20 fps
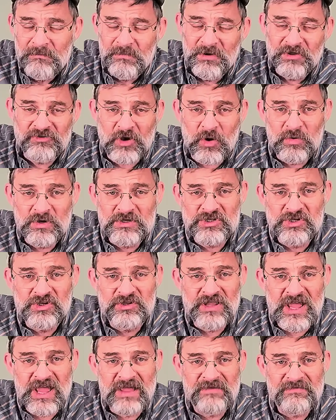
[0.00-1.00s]
But it's always
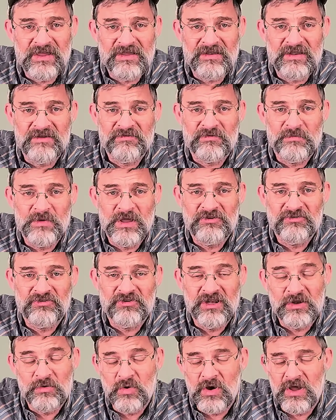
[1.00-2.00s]
good to have that
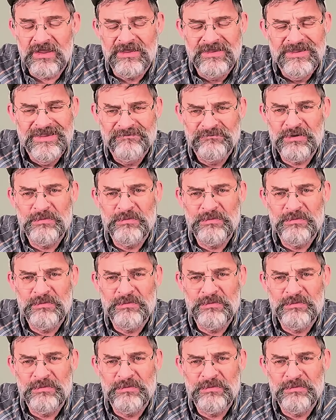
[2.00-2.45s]
information anyway.